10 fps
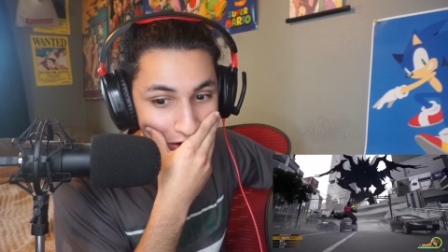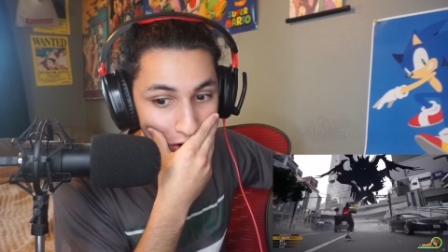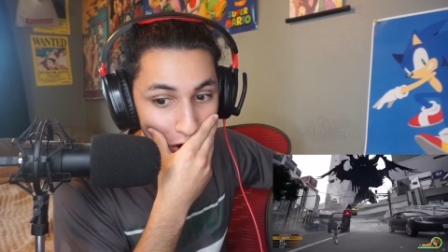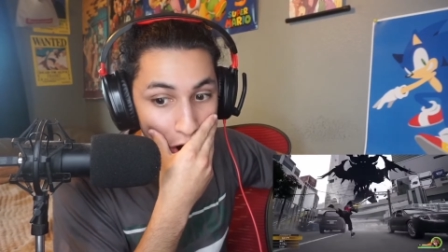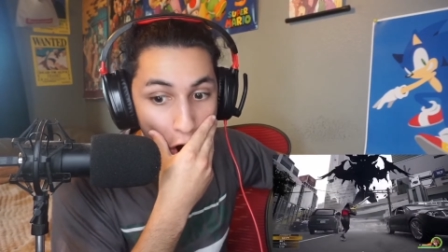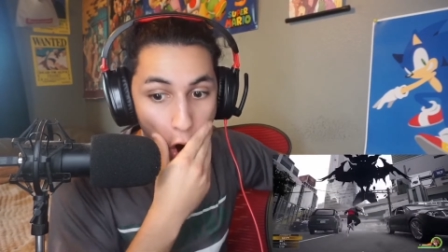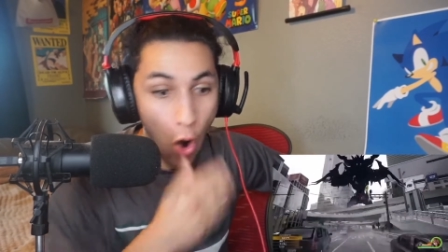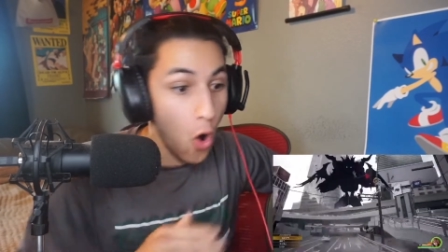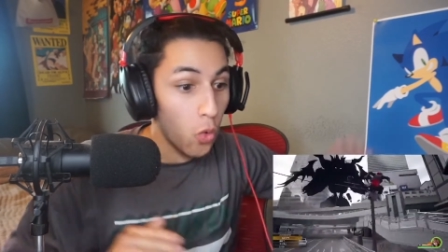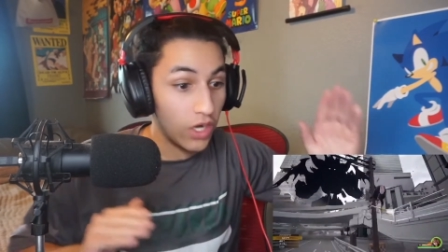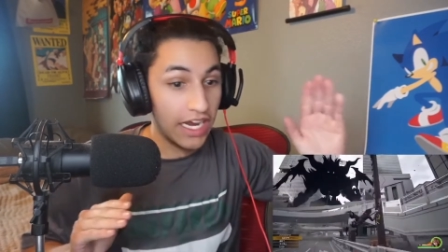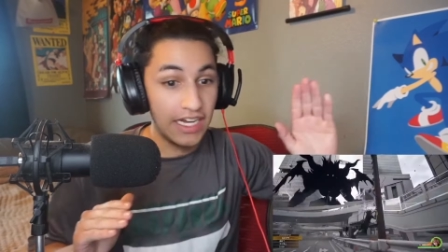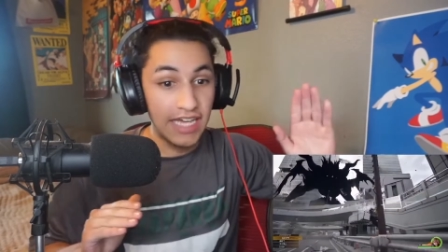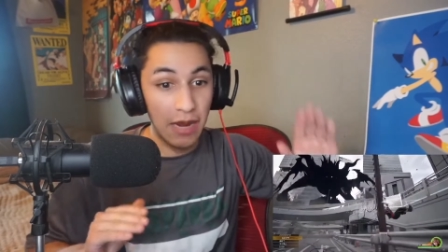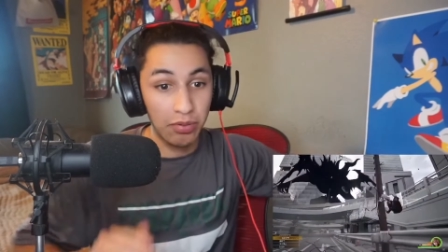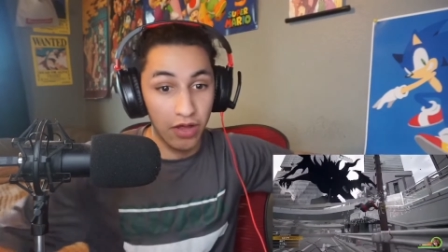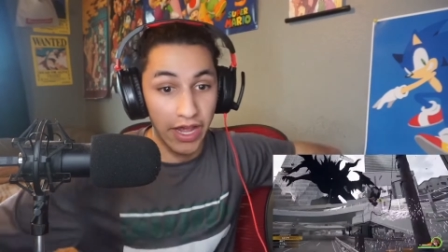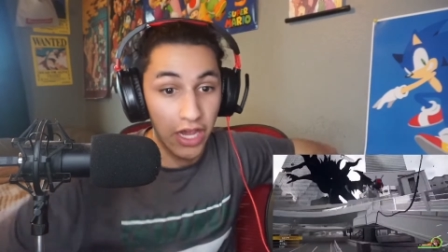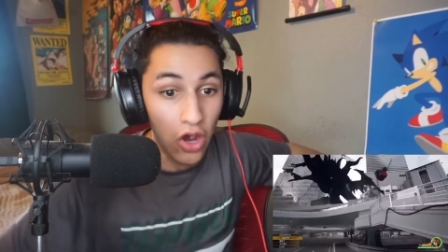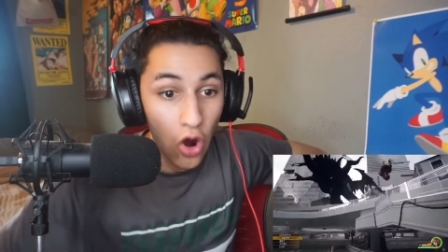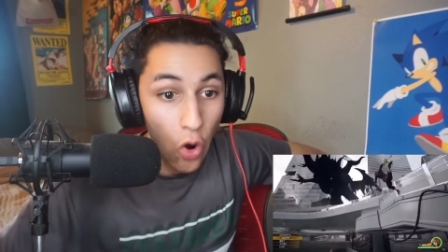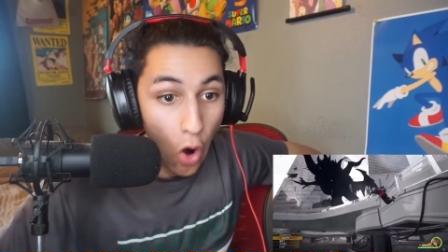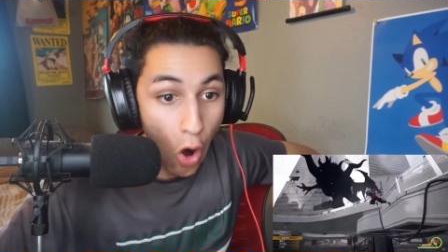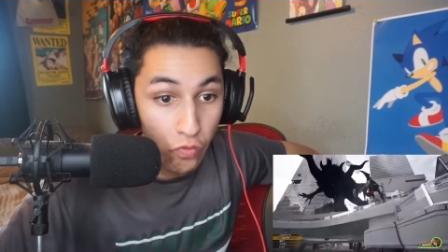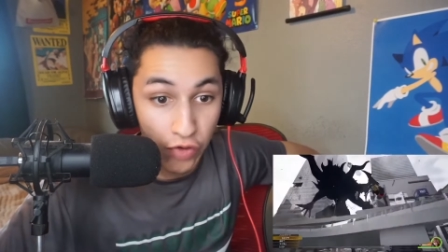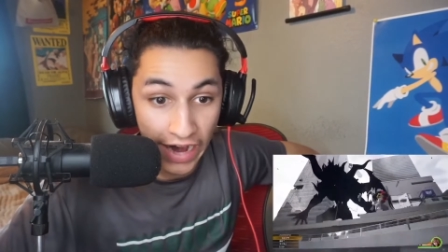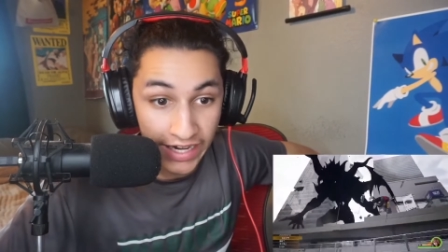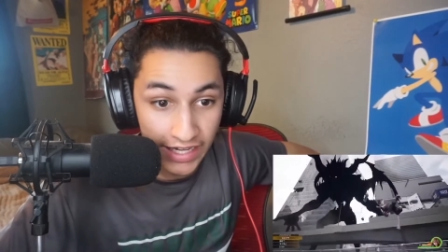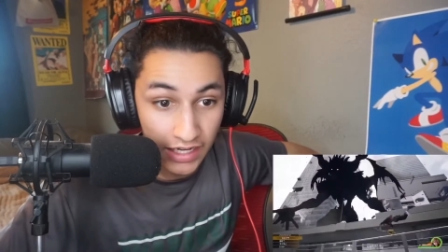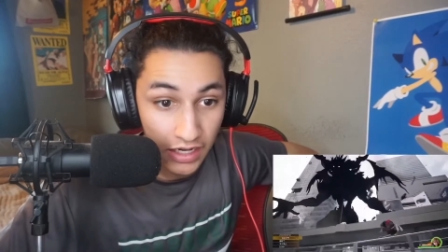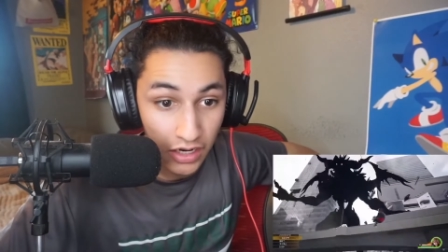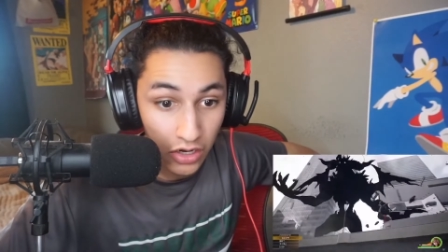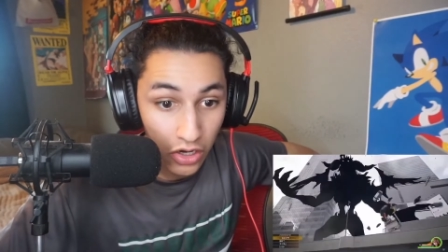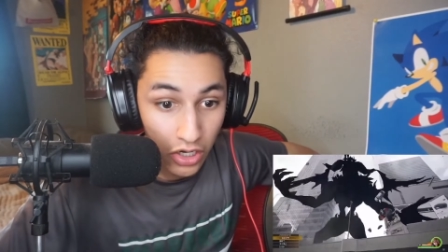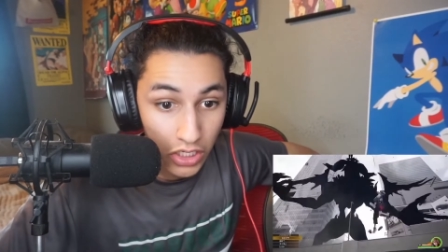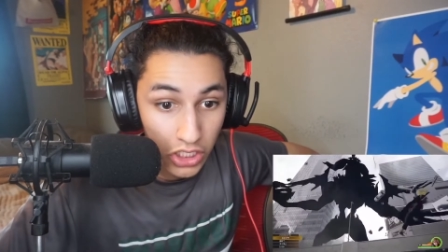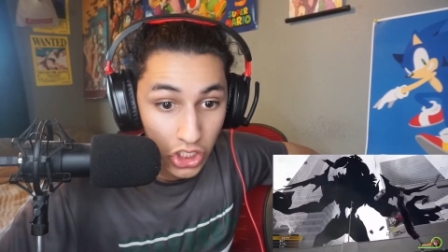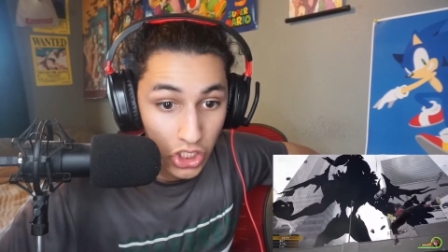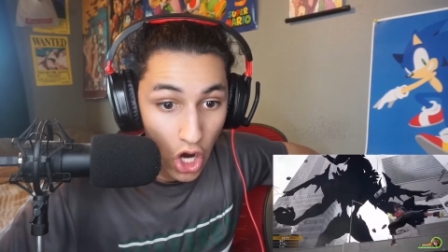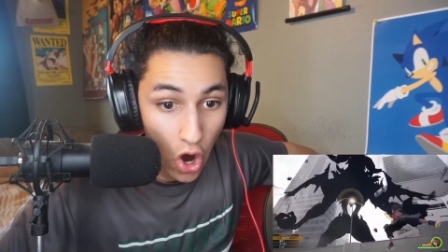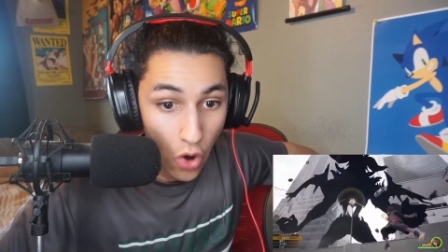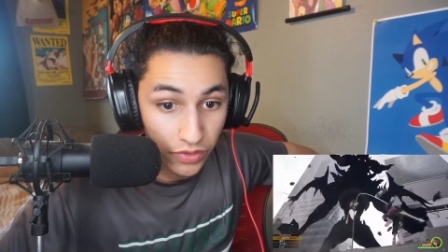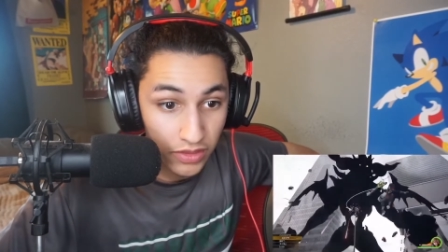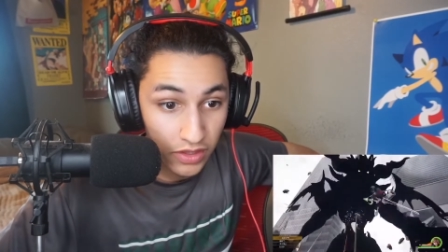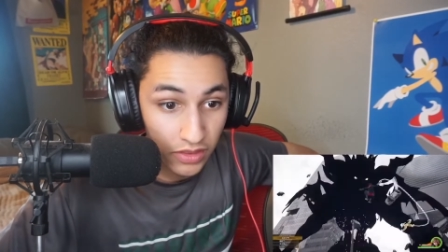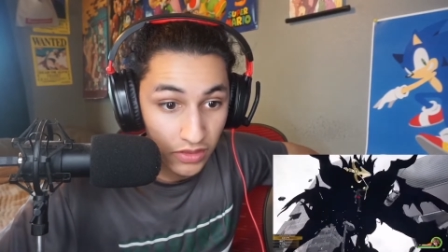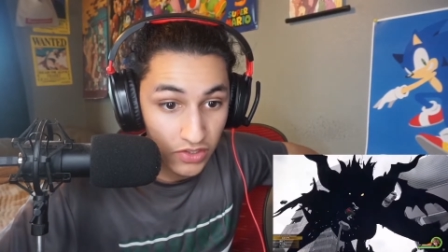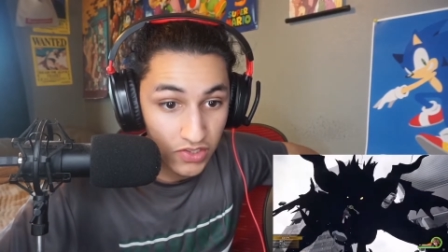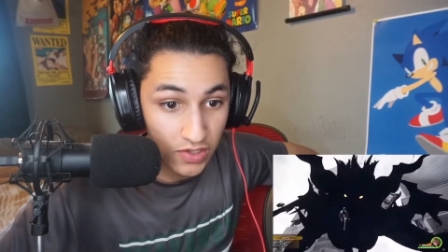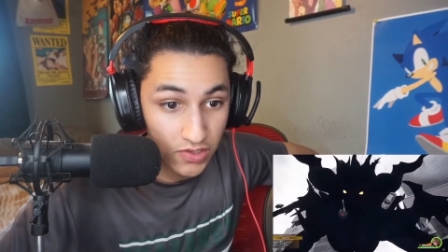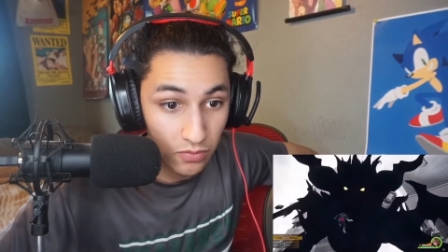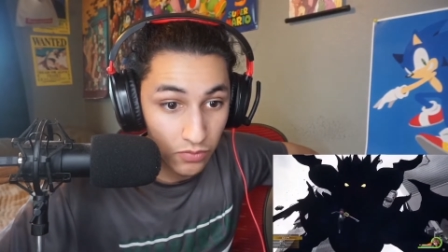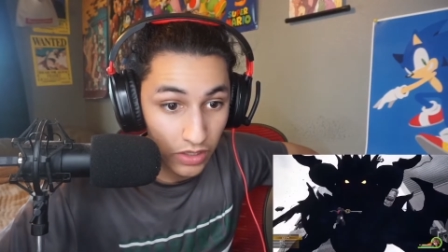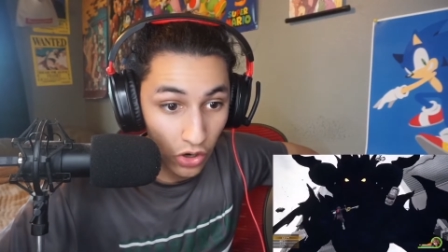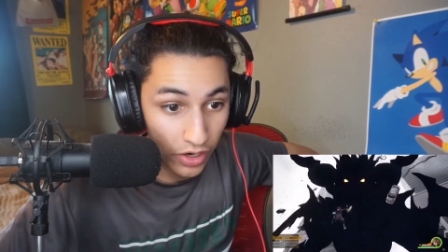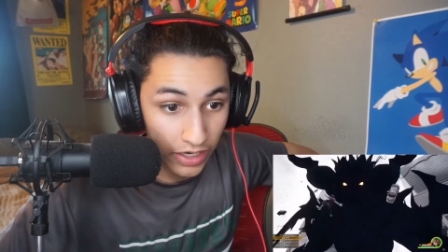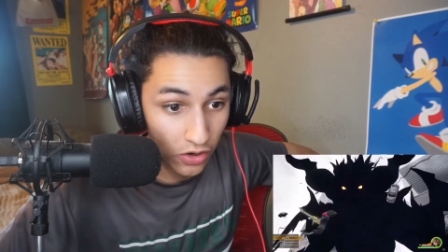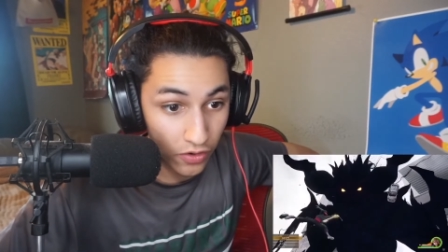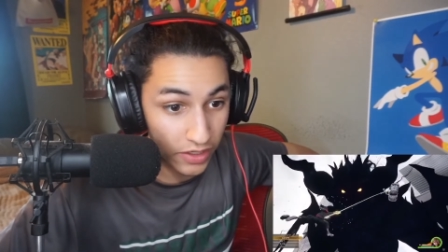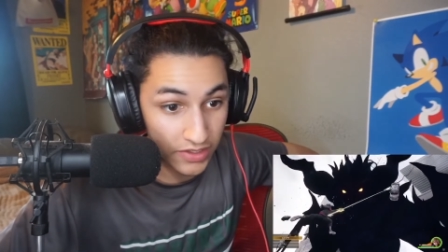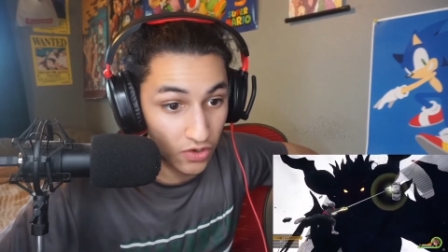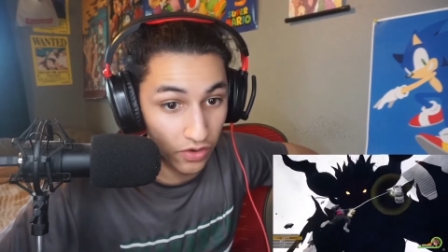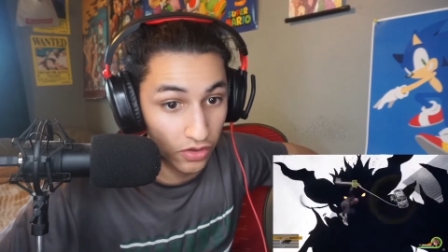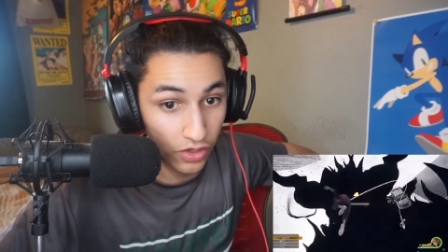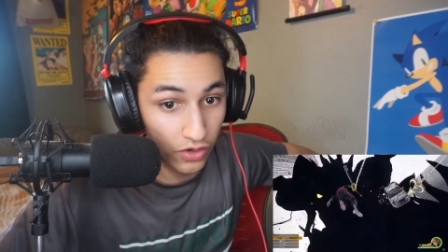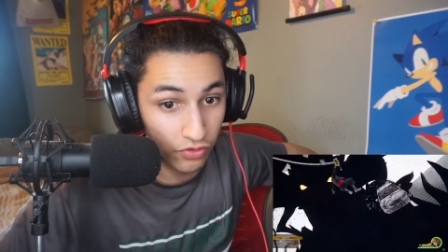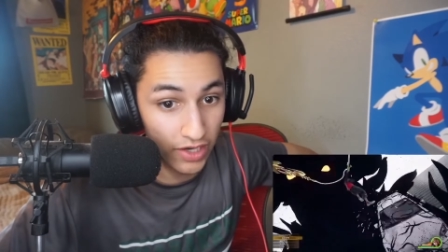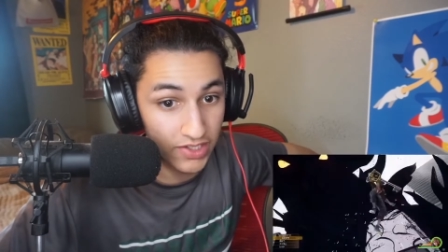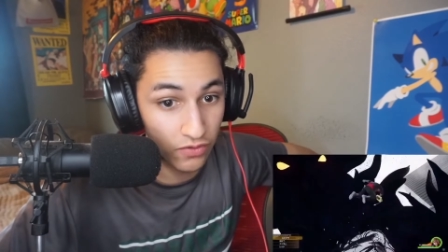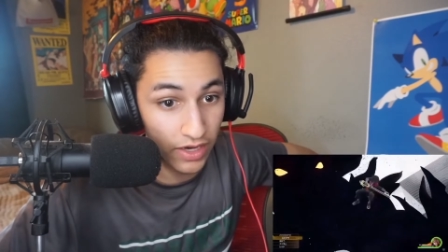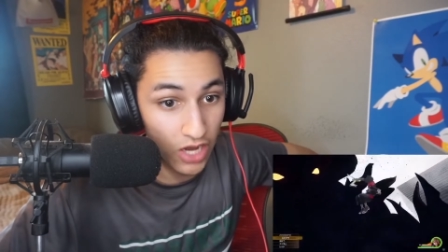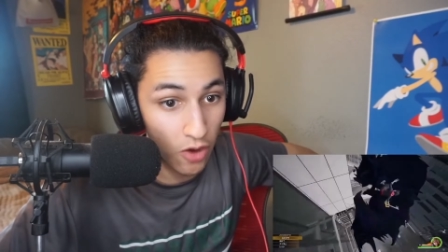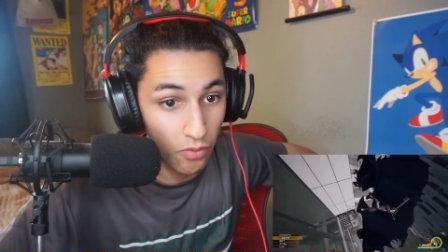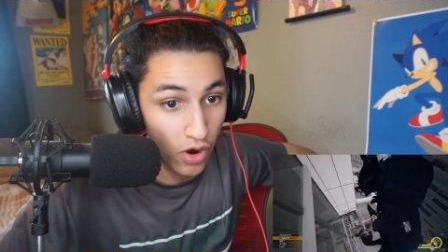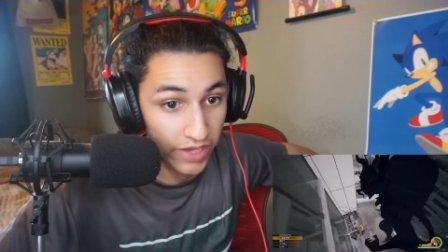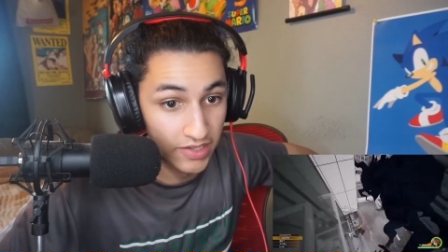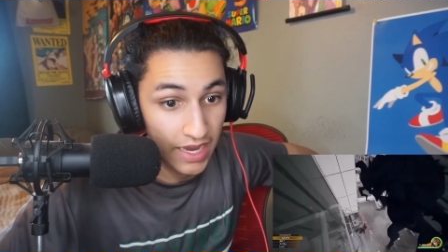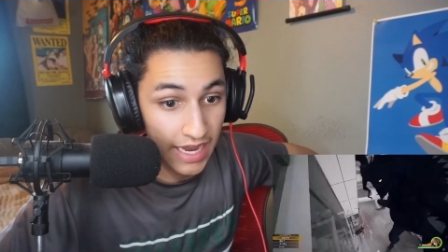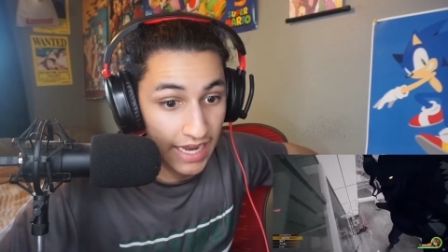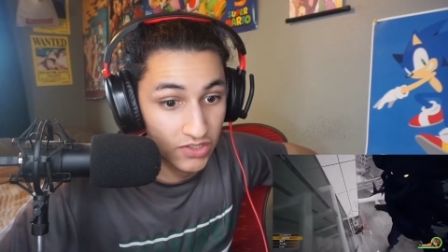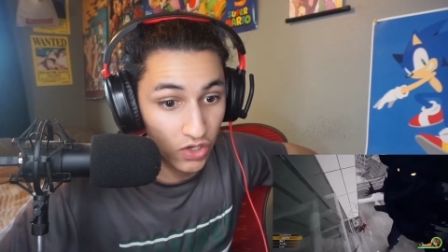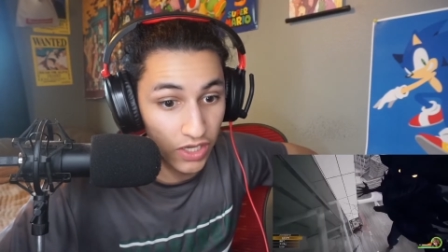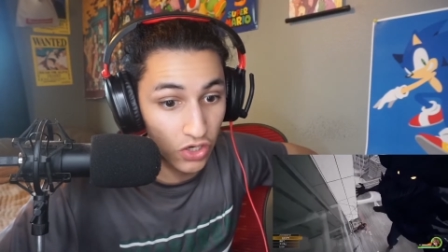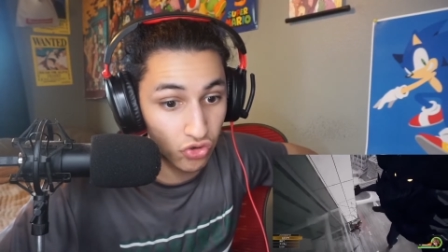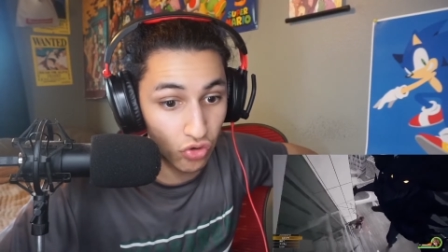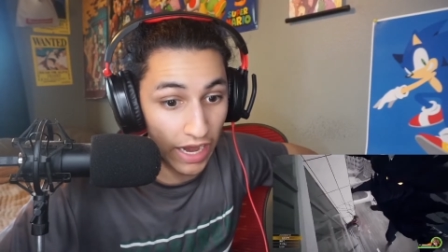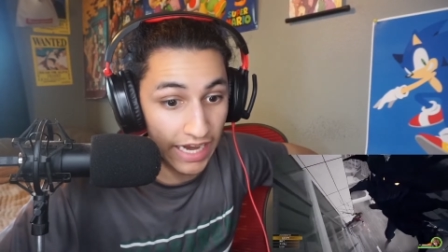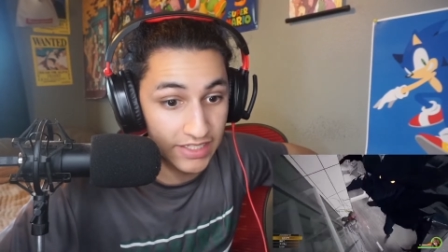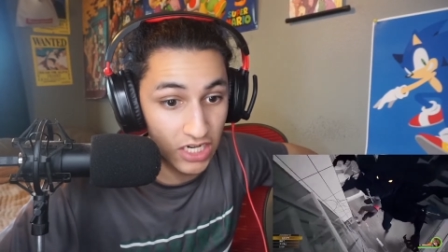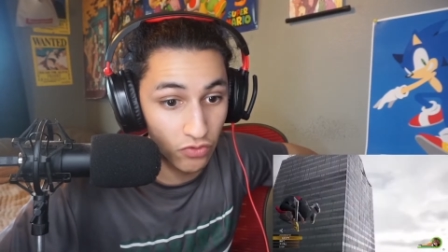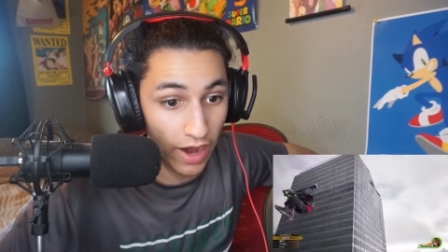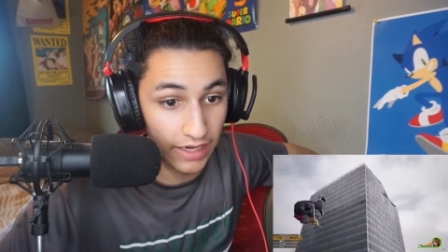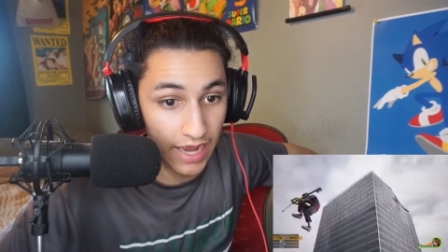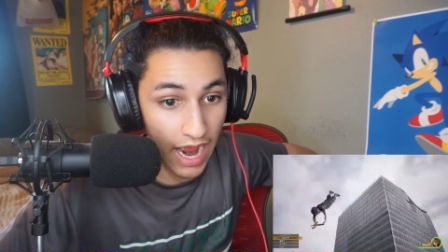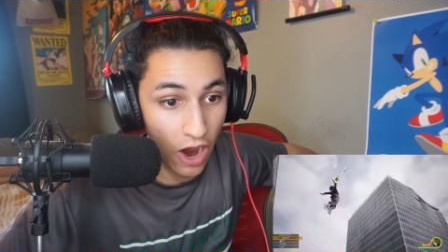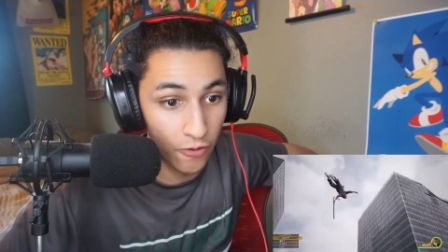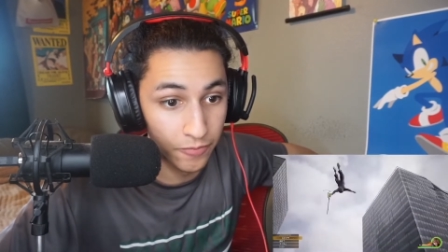Oh, we're getting gameplay already? Yo, this system or it already, is already looking crazy right now, boys. It's looking crazy right now.